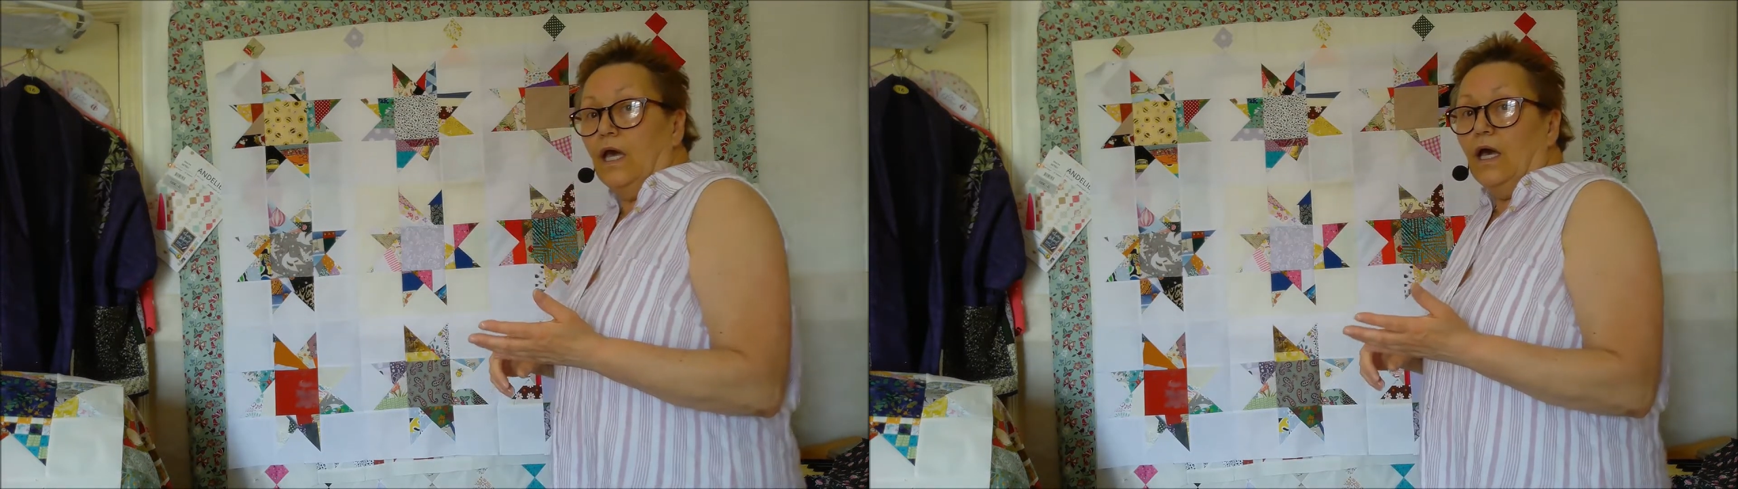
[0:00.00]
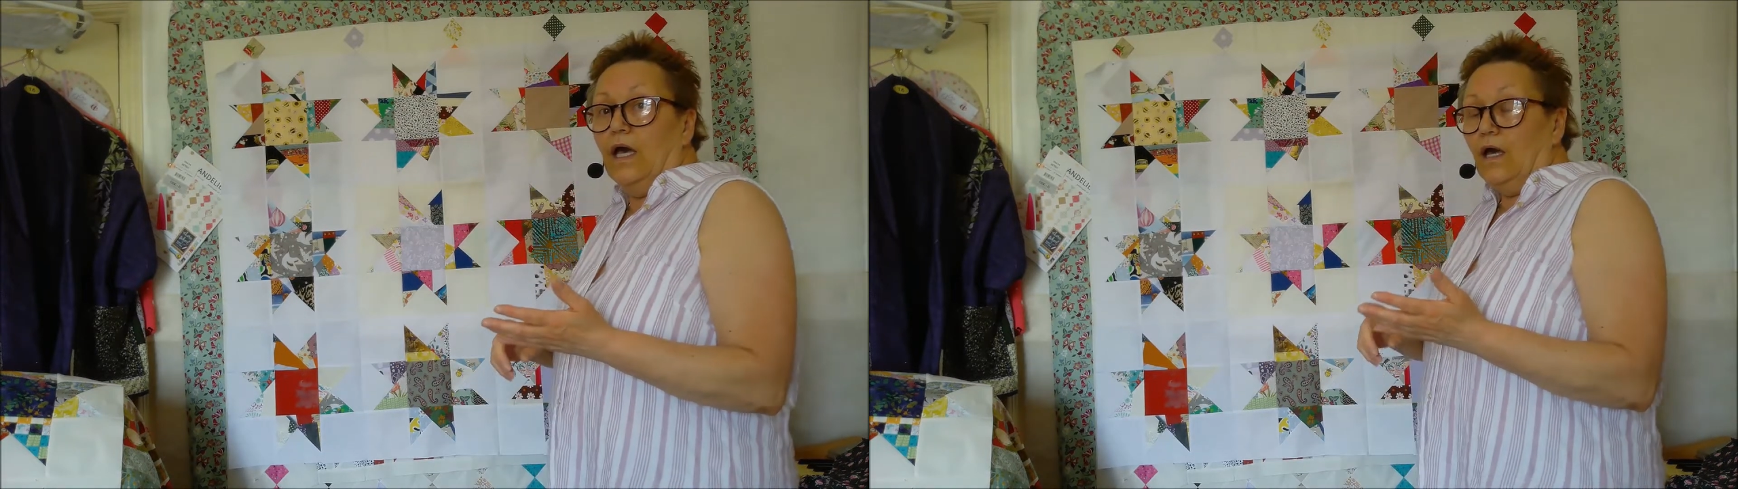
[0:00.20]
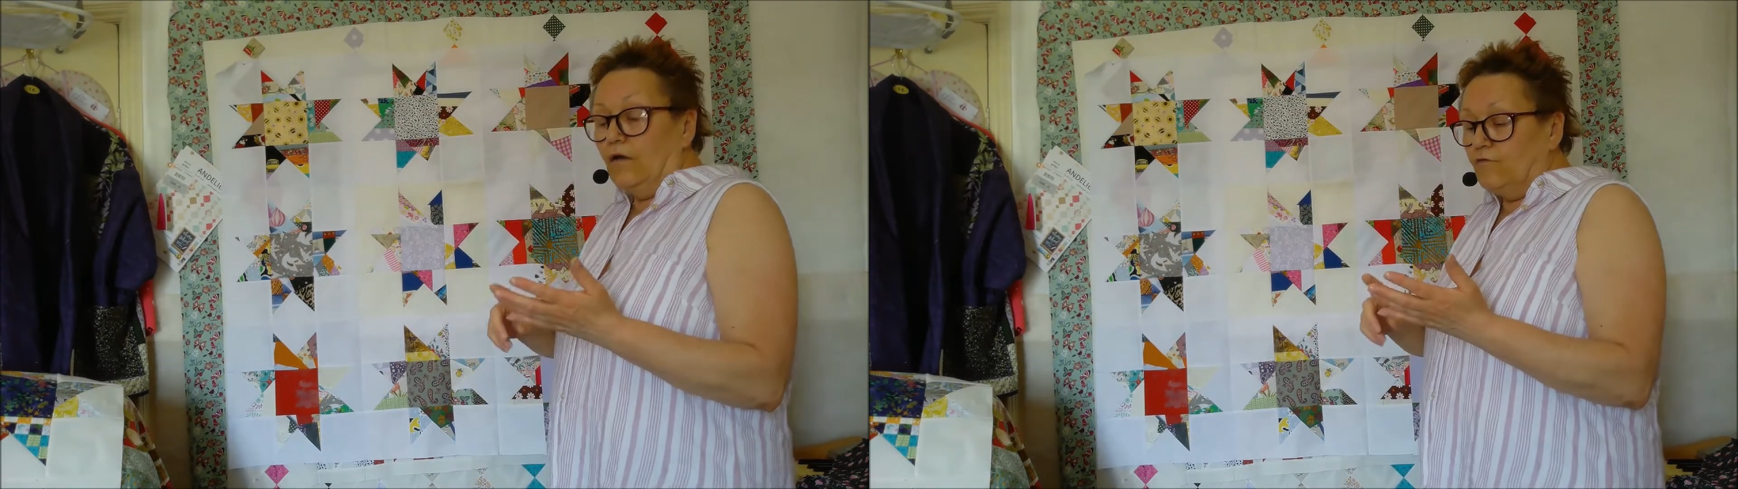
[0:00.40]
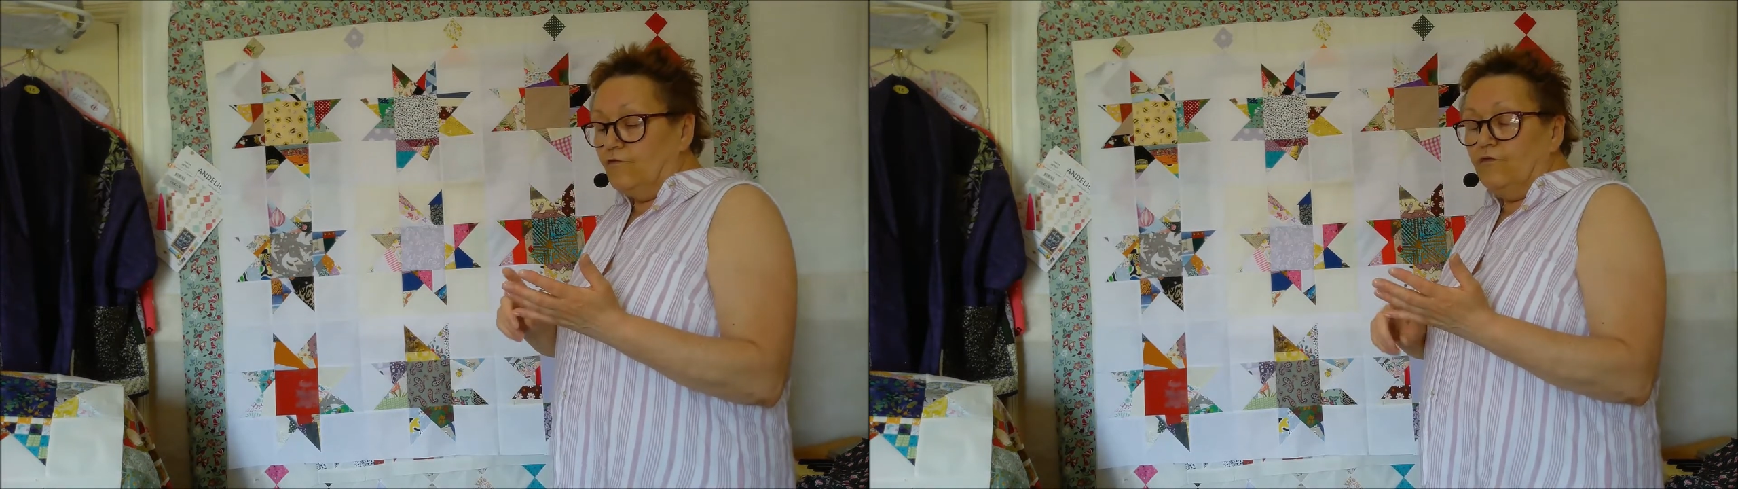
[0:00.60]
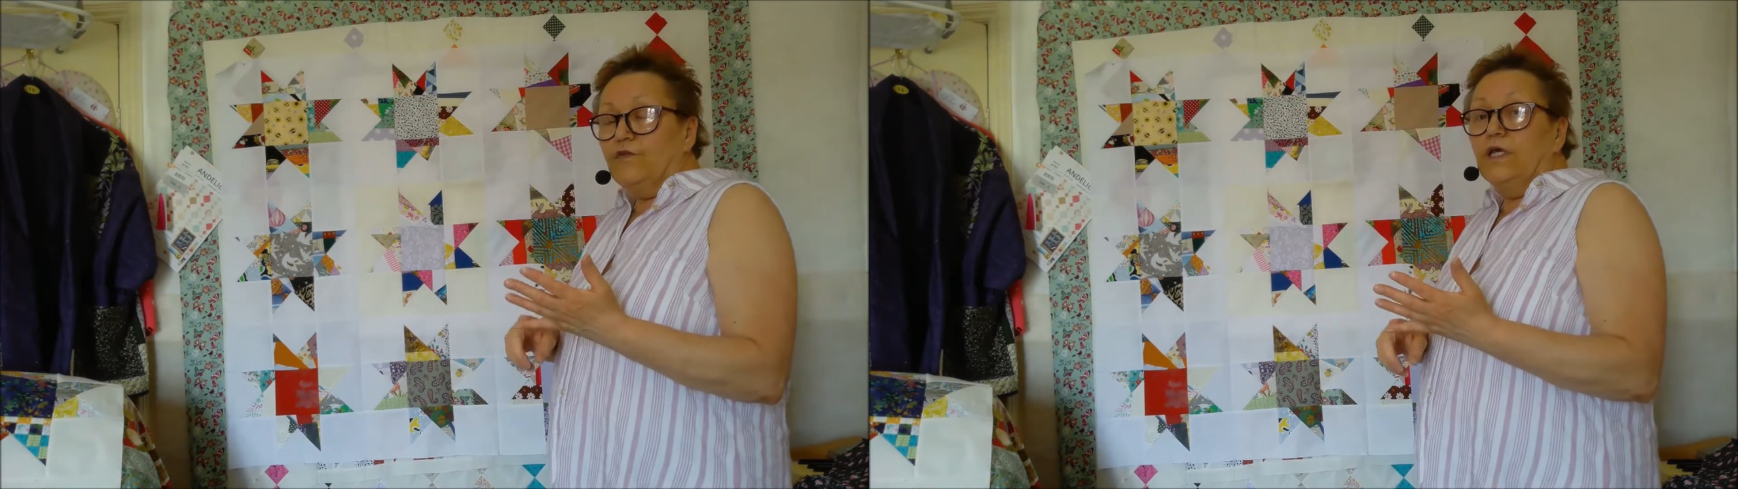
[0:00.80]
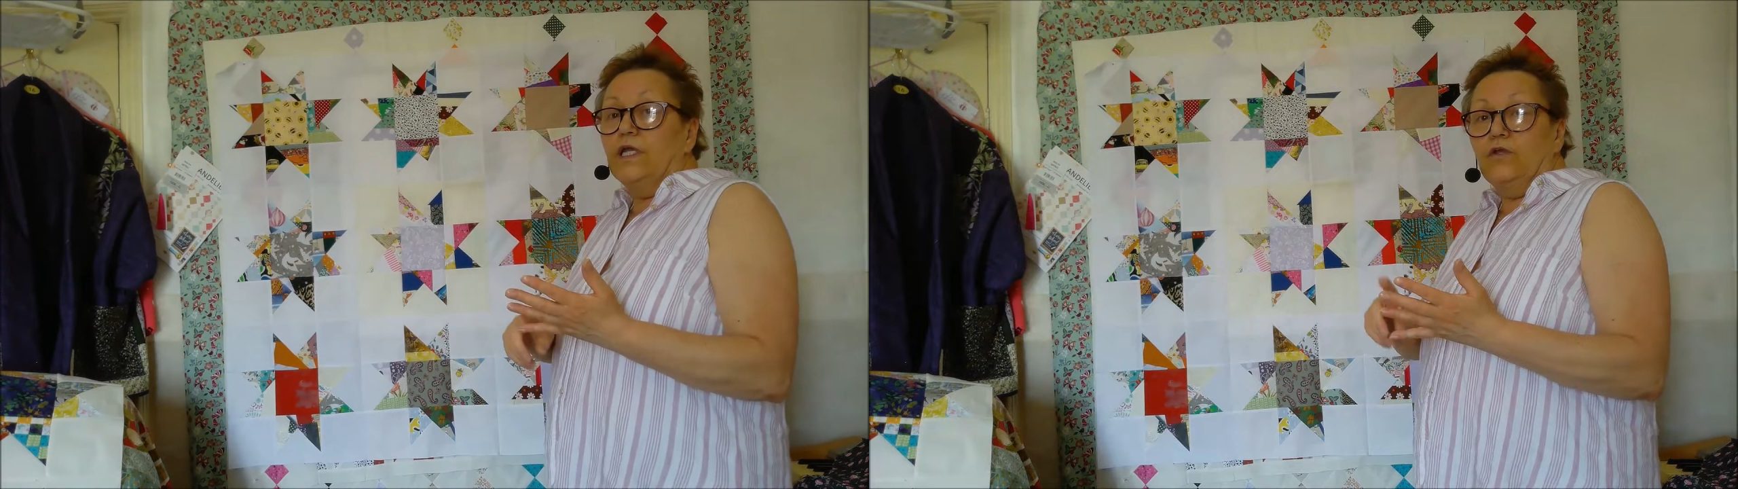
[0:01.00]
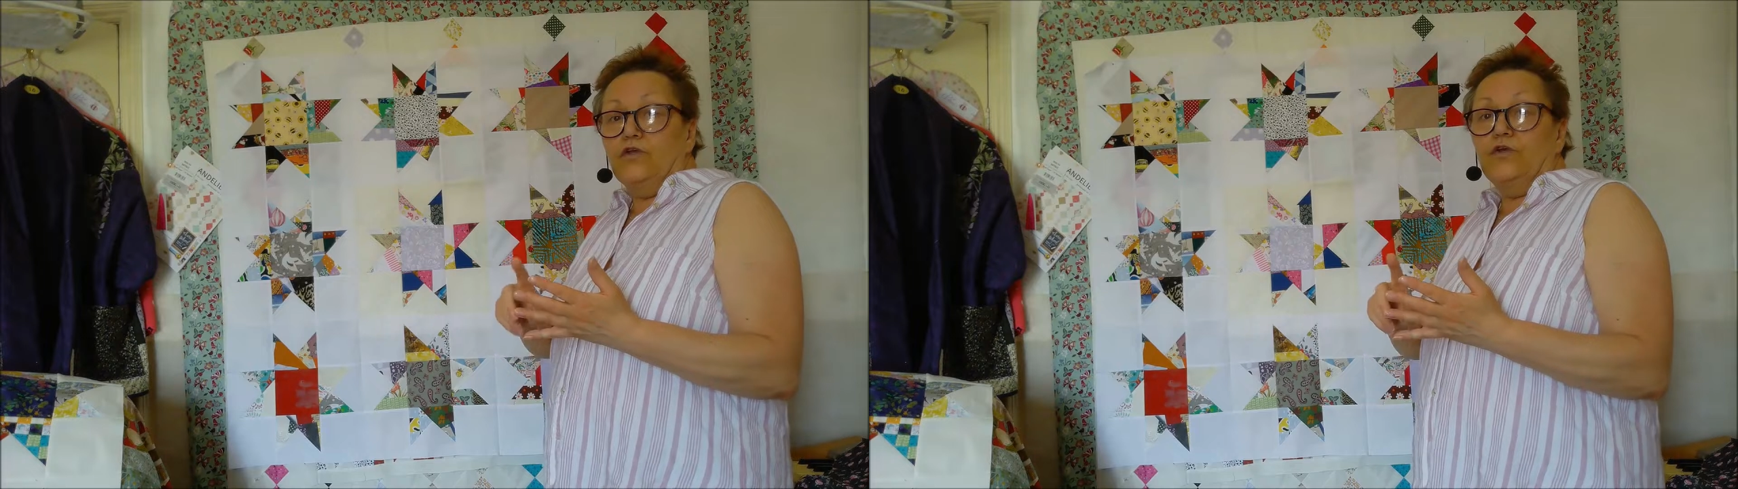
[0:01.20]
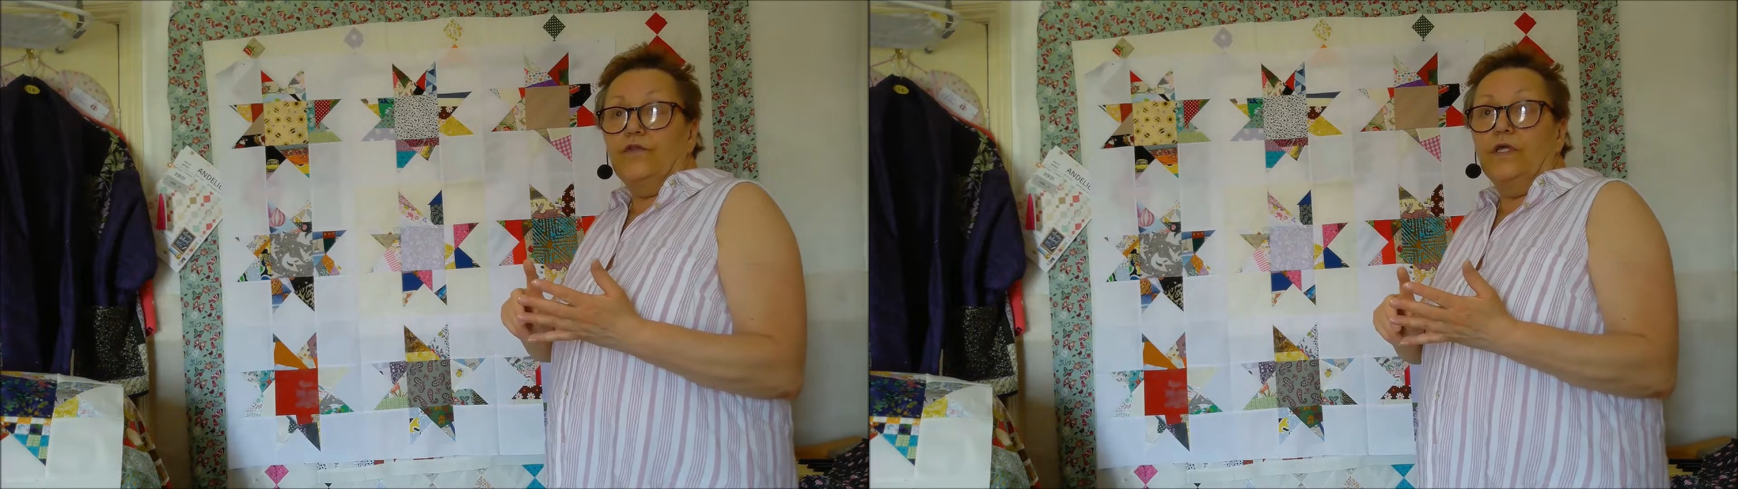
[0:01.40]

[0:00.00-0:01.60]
15-inch,